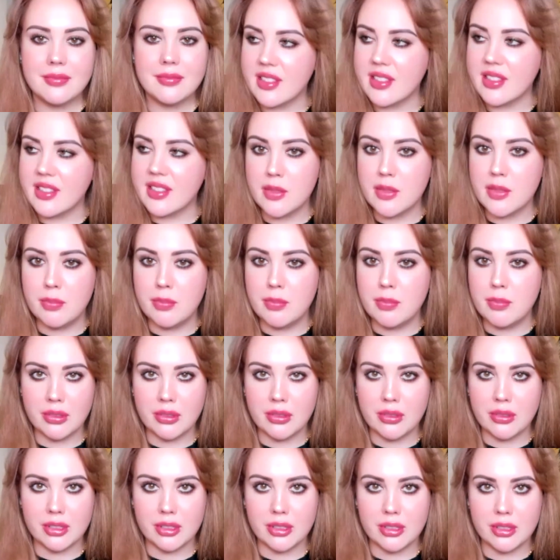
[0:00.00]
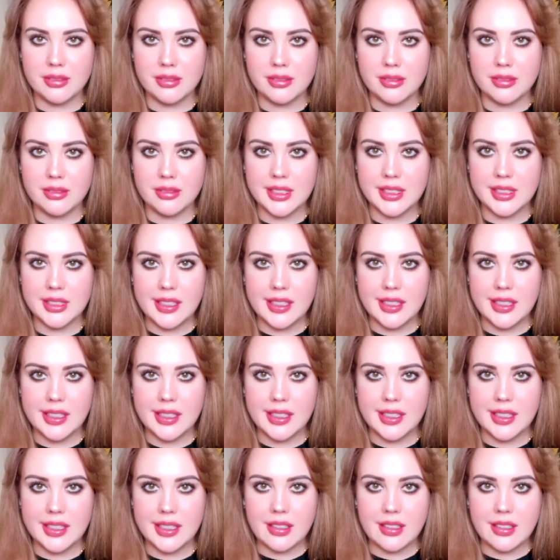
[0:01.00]
And then suddenly you feel that drop,
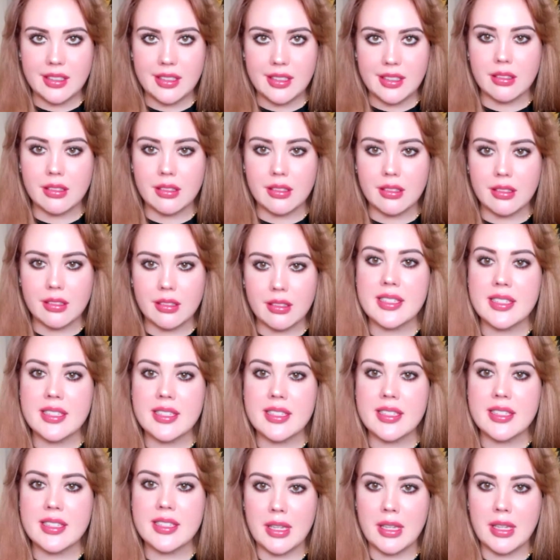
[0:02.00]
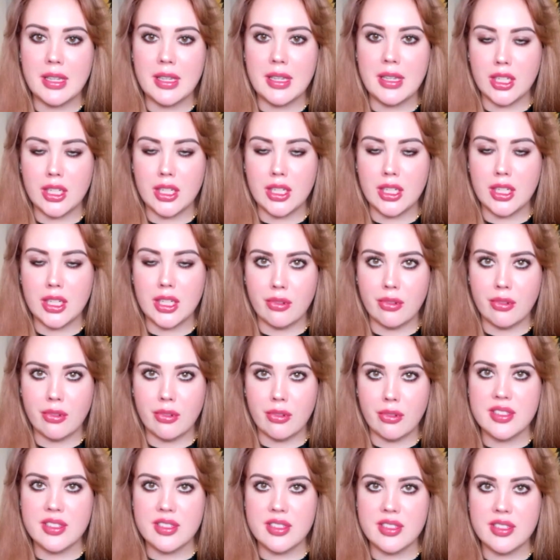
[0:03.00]
life is less beautiful.
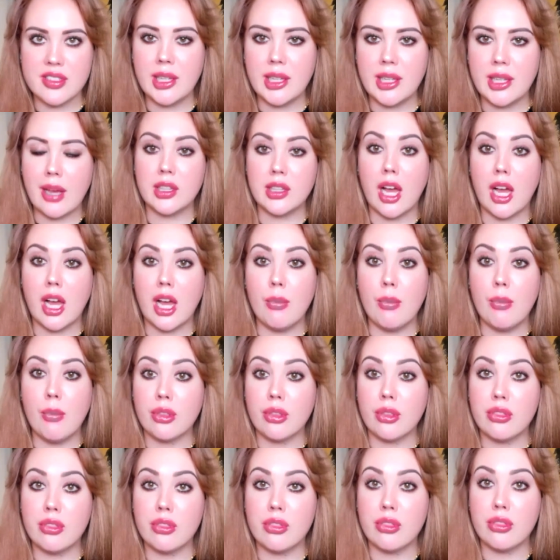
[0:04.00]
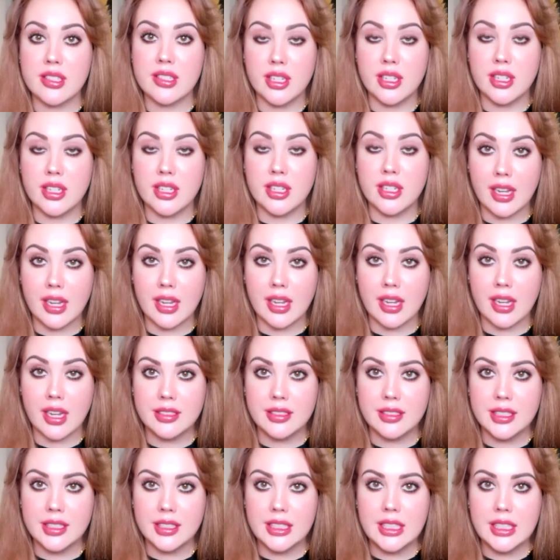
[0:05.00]
You're less happy than you were before. Suddenly you have a
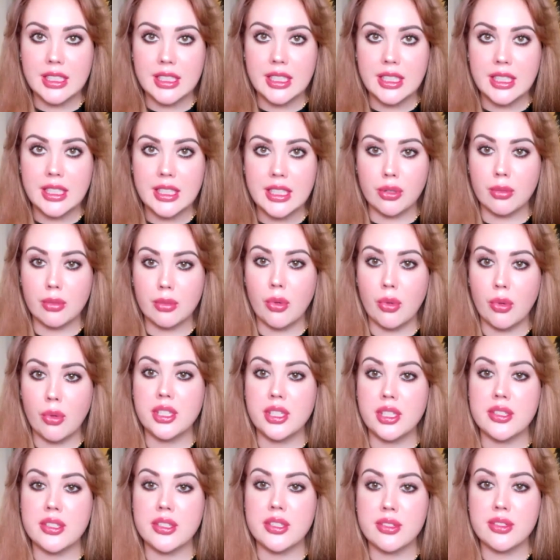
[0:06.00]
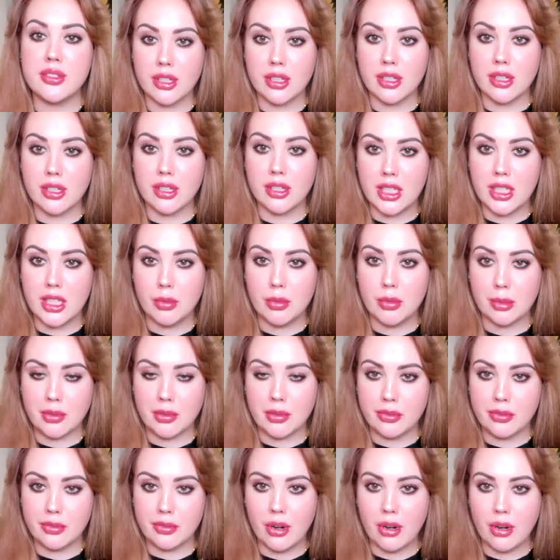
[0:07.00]
lot more thoughts in your head. You're
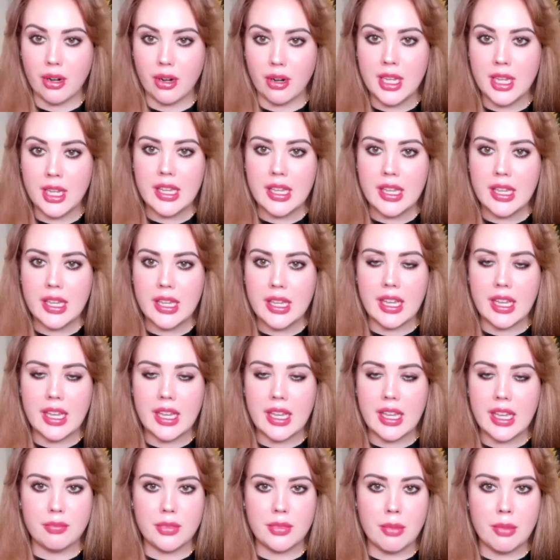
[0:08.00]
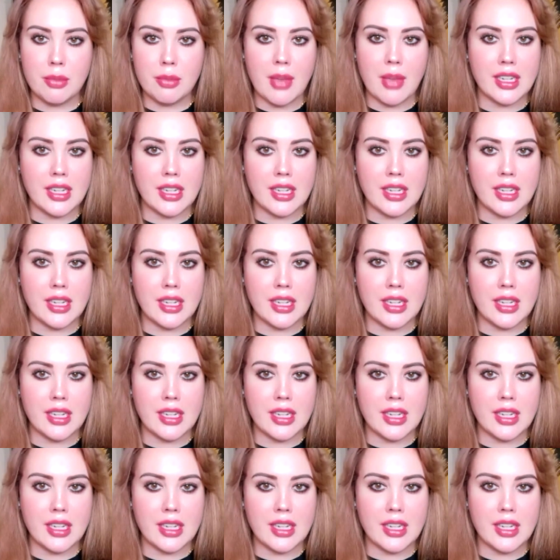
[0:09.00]
more disturbed than you were before.